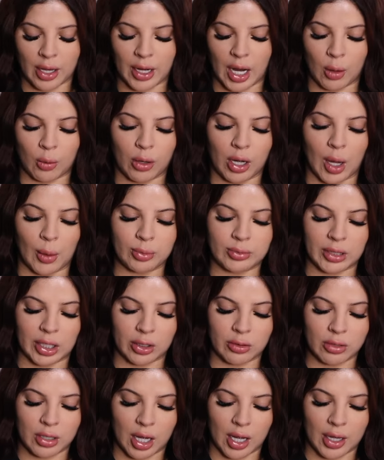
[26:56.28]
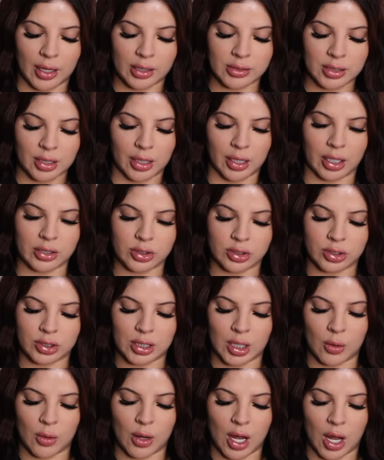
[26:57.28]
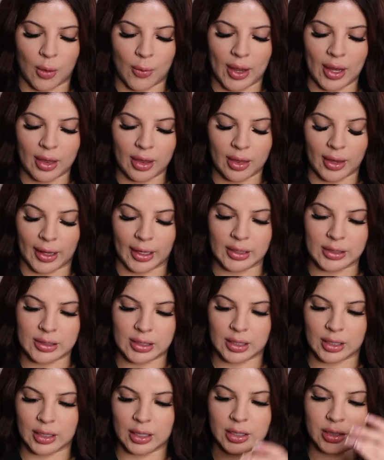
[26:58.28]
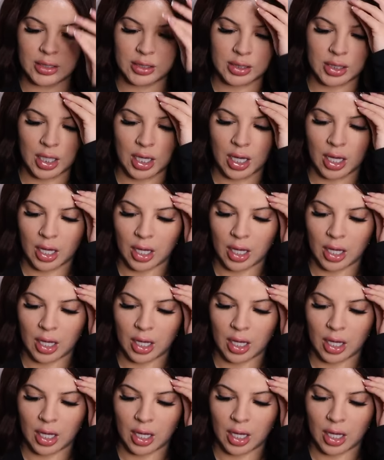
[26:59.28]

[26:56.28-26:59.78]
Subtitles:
And I will update you guys and let you know how I liked it,